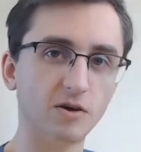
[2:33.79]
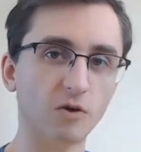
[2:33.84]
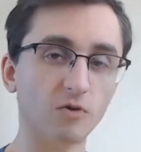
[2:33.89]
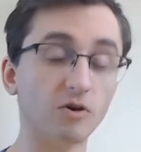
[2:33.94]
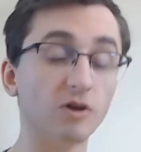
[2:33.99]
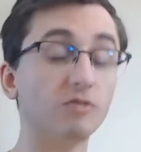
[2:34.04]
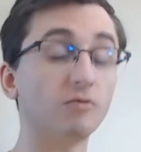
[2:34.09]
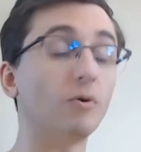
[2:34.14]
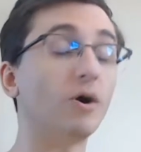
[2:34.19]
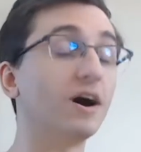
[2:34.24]

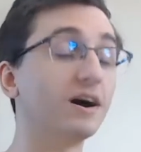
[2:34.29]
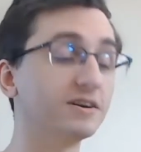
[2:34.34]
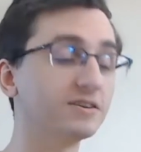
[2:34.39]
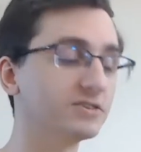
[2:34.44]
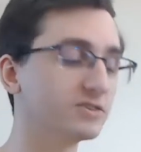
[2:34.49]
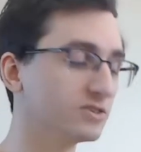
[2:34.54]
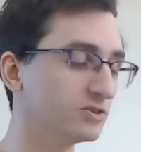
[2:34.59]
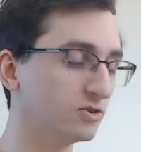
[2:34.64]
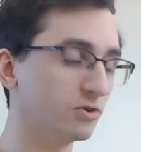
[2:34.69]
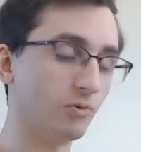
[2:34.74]
or
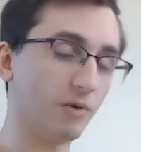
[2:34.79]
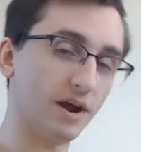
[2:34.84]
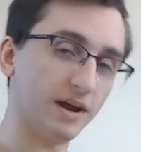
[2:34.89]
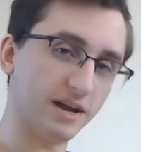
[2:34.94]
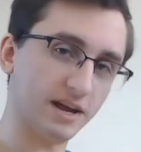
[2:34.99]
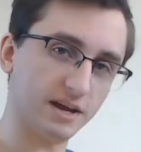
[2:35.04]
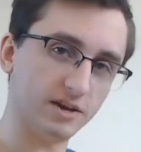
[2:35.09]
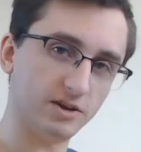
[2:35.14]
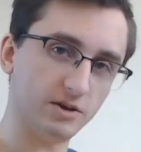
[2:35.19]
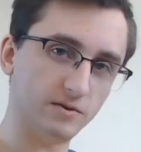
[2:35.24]
otherwise, your
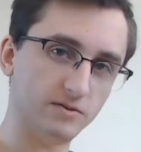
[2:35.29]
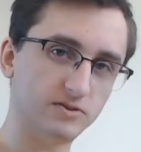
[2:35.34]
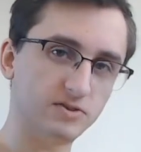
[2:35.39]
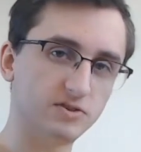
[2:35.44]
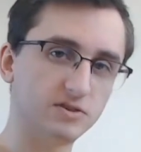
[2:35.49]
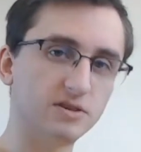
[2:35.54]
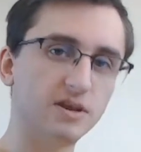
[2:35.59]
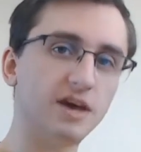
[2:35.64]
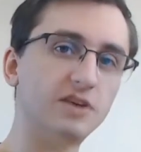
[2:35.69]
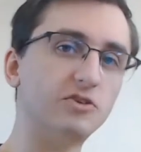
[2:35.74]
right hand
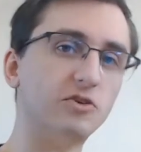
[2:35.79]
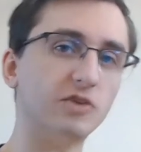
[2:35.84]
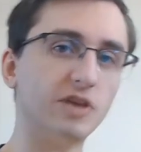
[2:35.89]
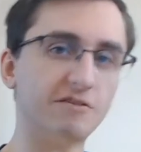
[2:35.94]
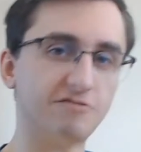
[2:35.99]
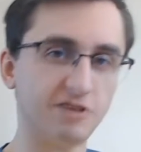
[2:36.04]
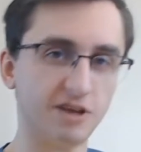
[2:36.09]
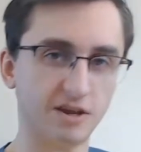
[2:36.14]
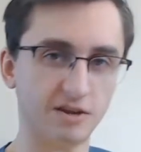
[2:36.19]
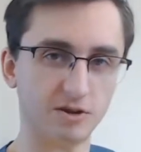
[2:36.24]
notes and your
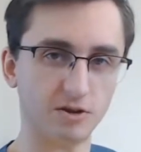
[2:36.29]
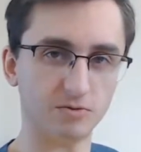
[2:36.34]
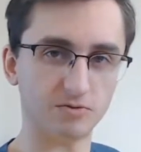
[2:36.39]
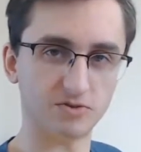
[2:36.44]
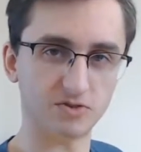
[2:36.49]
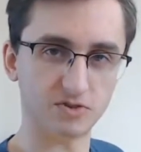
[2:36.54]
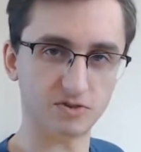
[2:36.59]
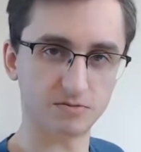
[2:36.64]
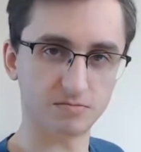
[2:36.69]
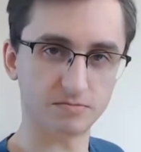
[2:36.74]
left hand
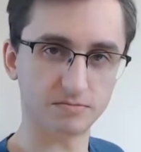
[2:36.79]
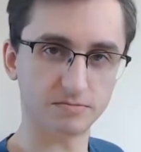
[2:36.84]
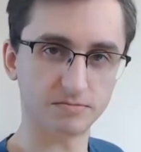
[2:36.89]
notes.